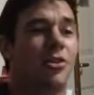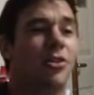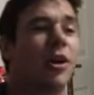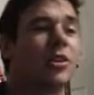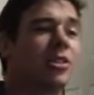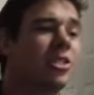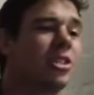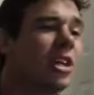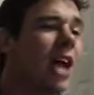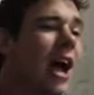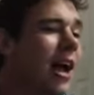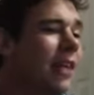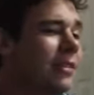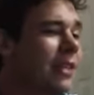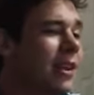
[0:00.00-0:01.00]
crushing
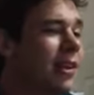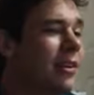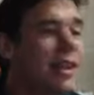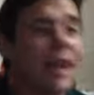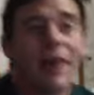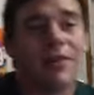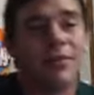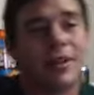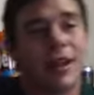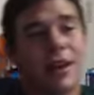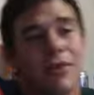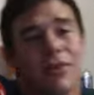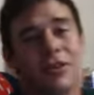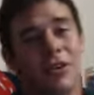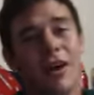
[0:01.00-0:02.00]
shots at a
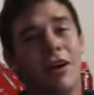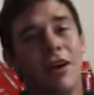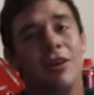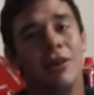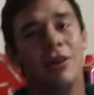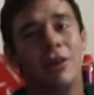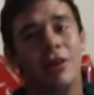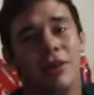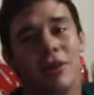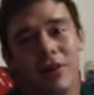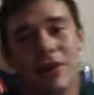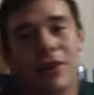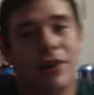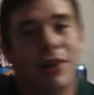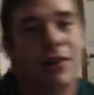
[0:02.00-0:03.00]
downtown
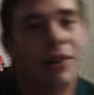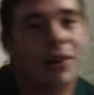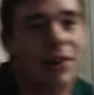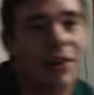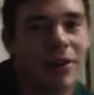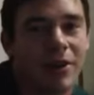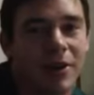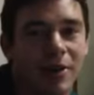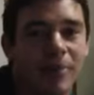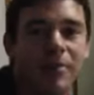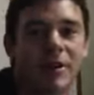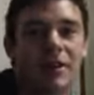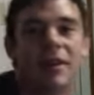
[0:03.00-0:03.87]
club.